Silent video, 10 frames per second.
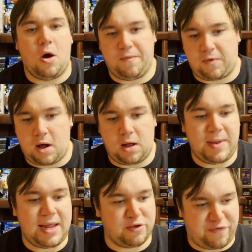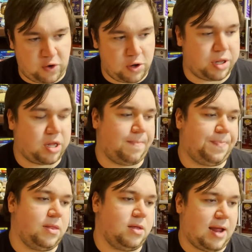overall, being the first,
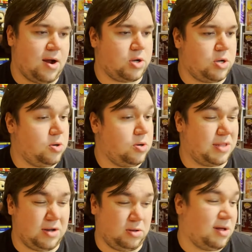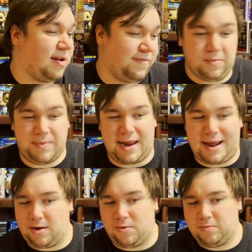the characters, there are a lot of them that
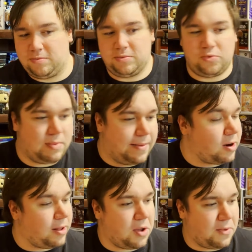I don't remember all that